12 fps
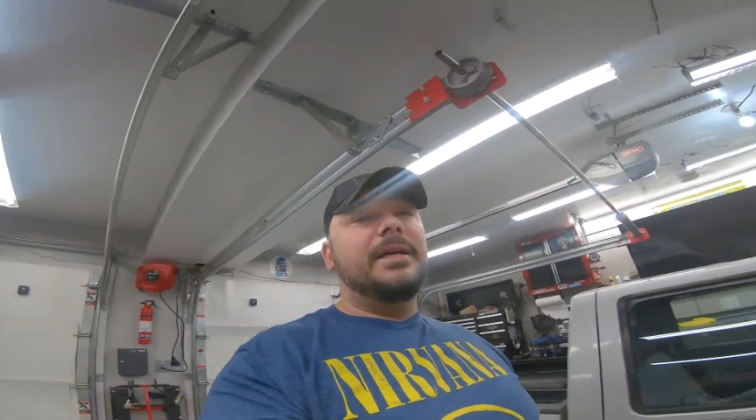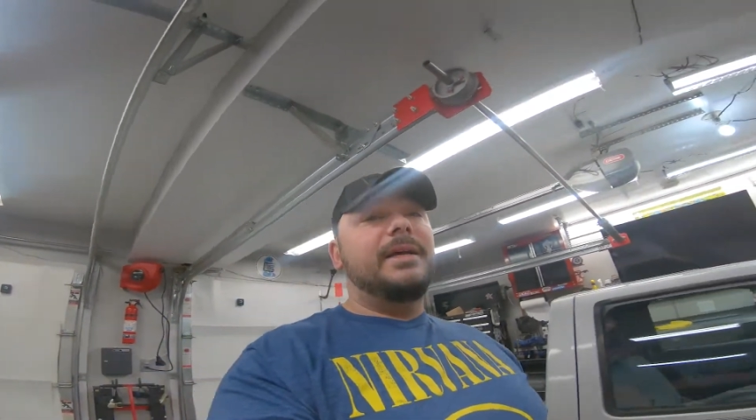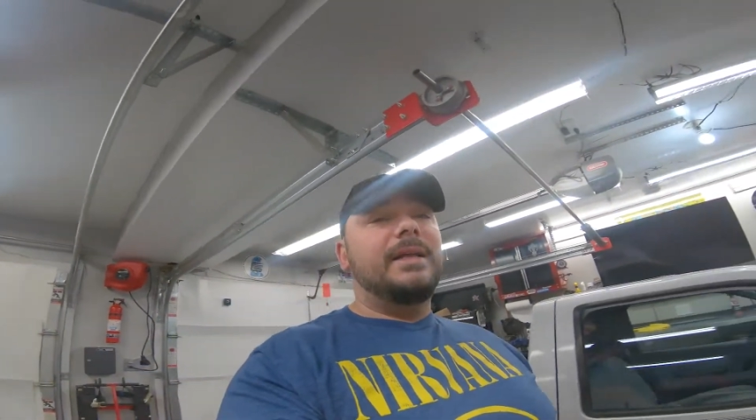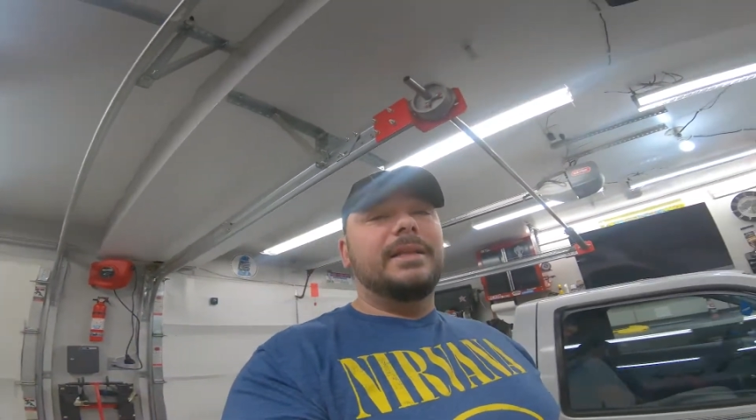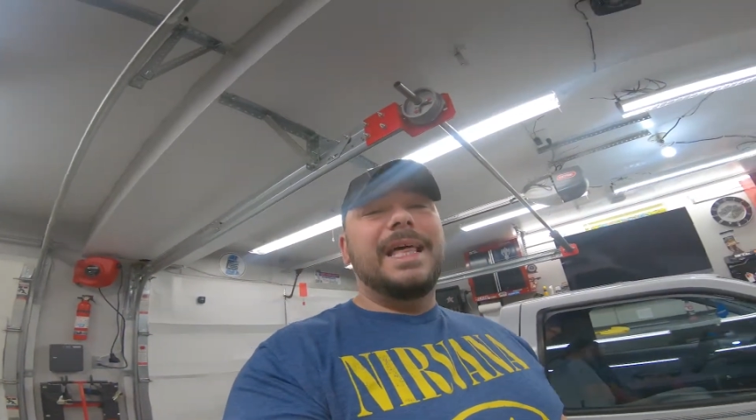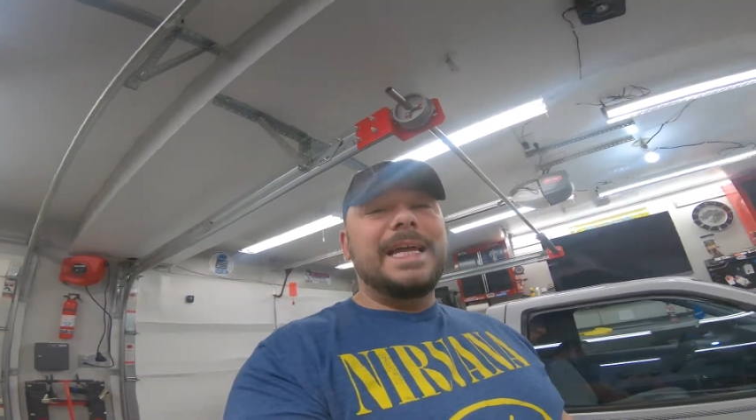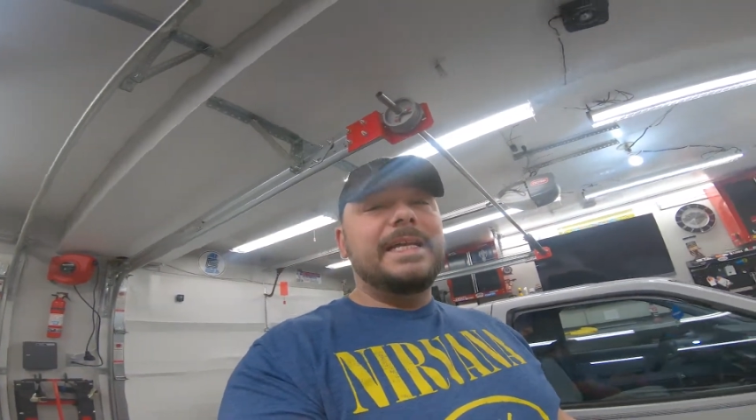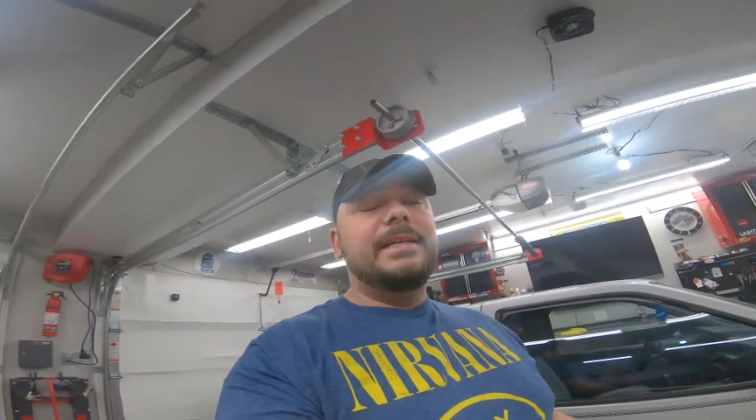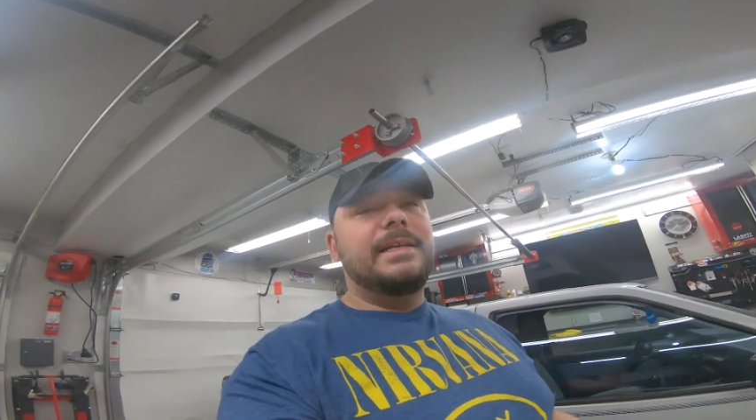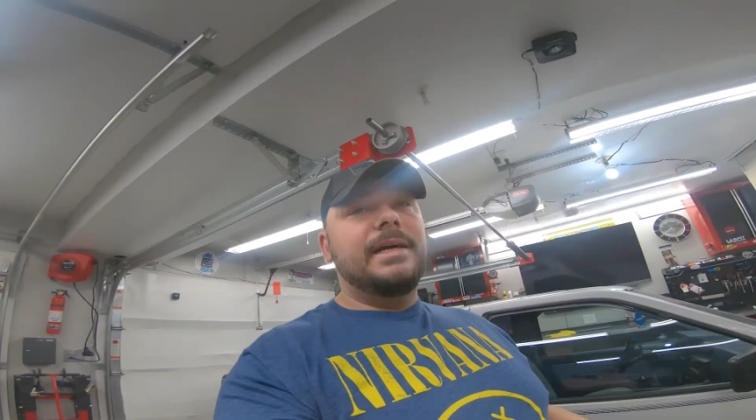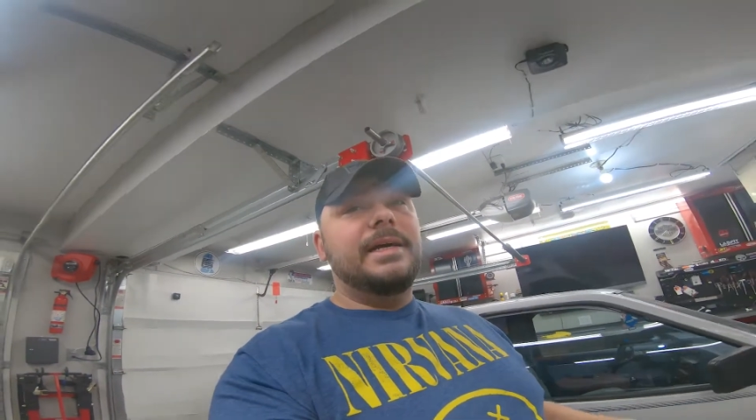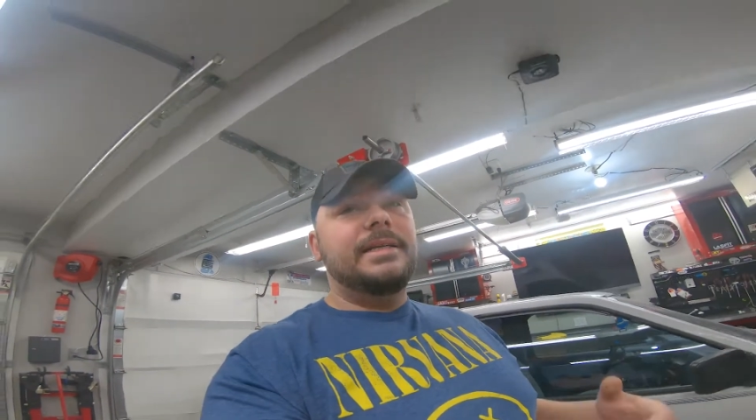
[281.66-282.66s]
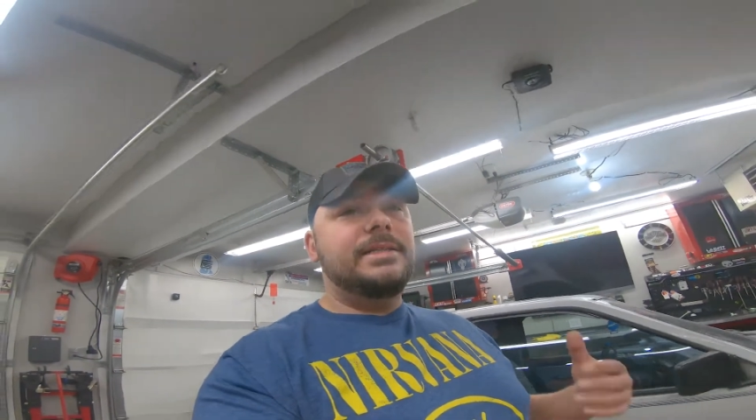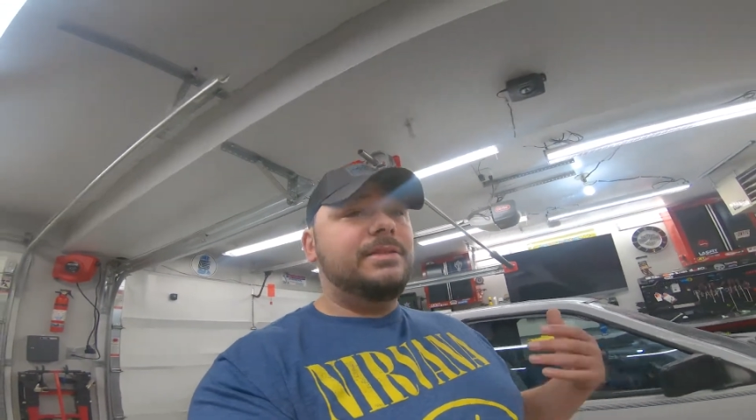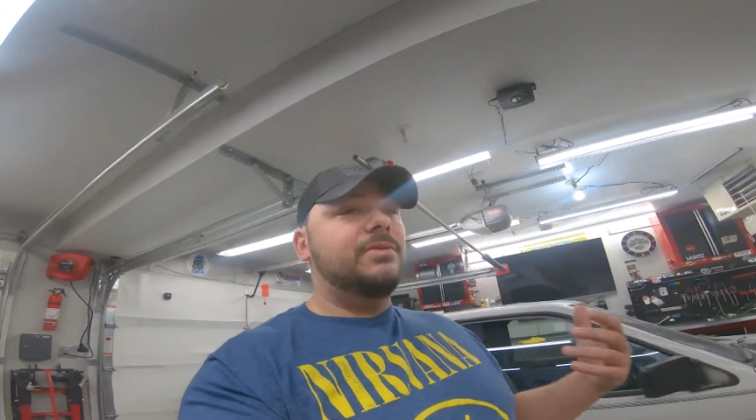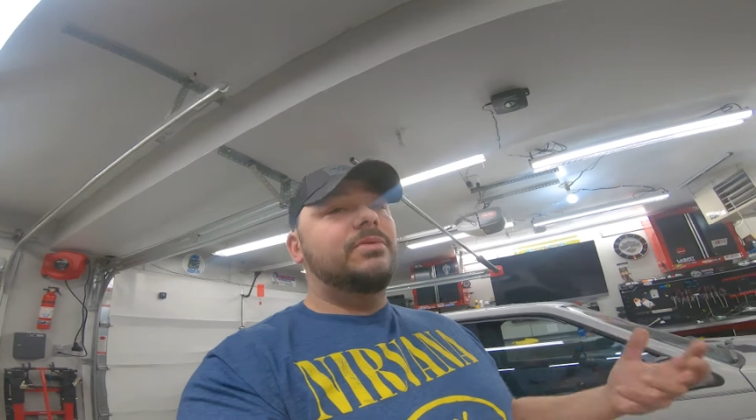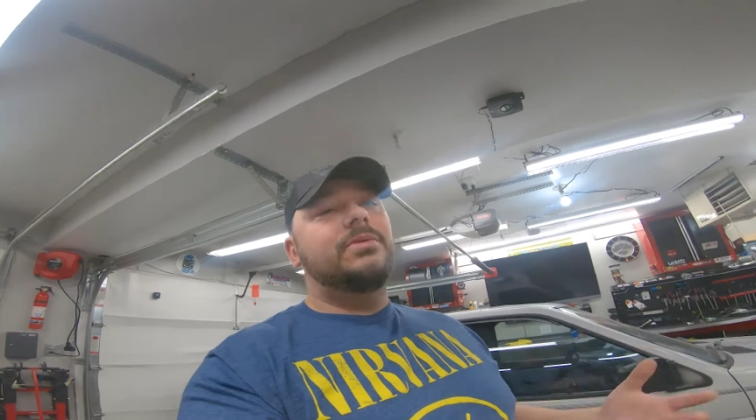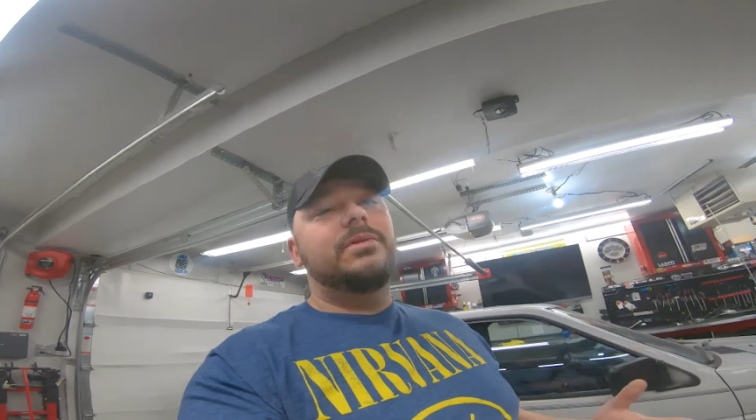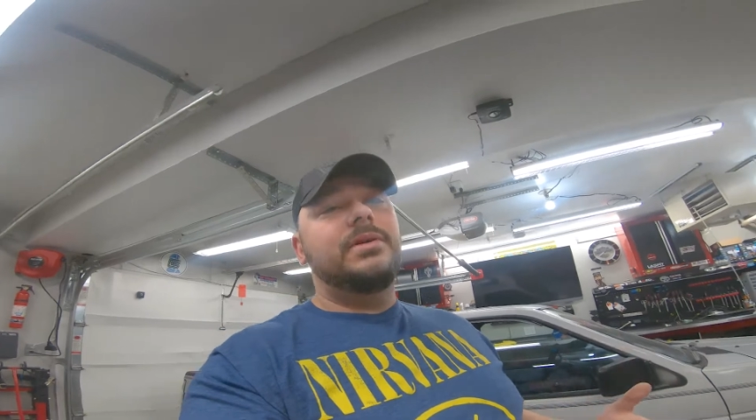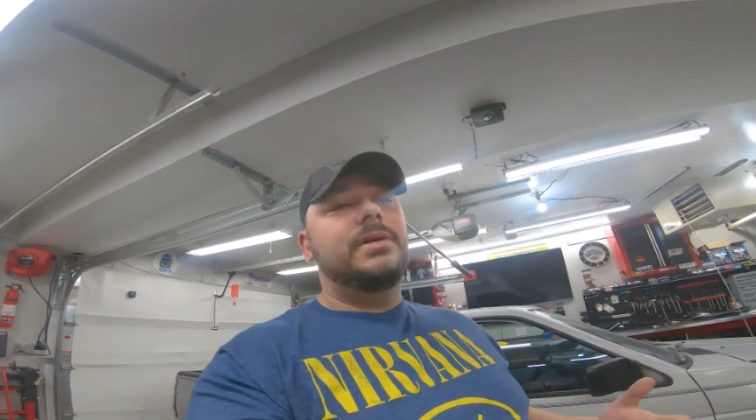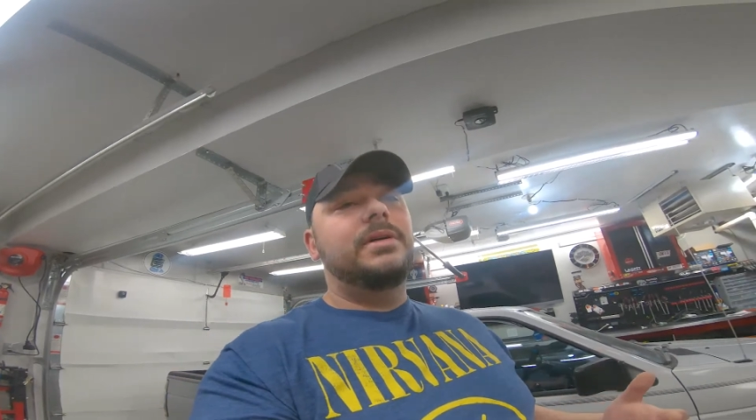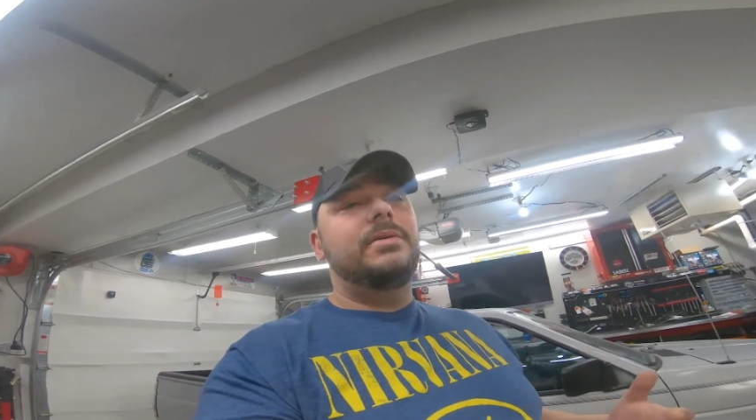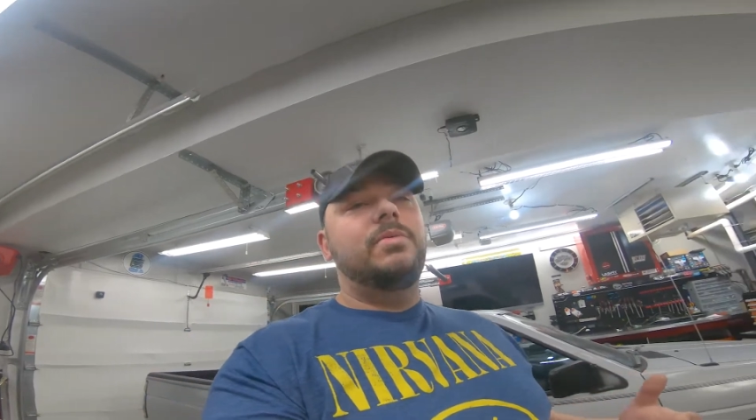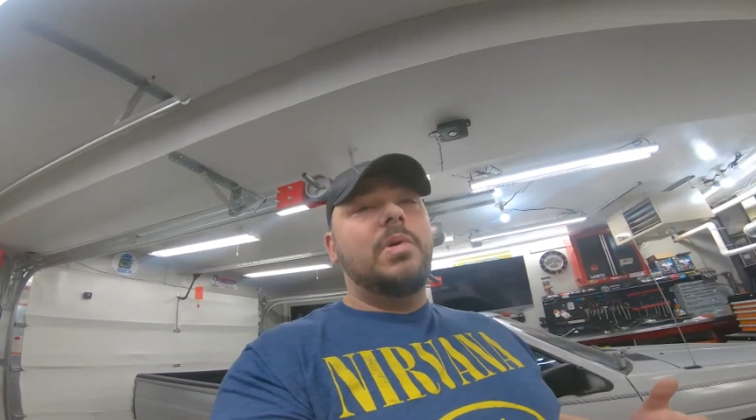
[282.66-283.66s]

light dust or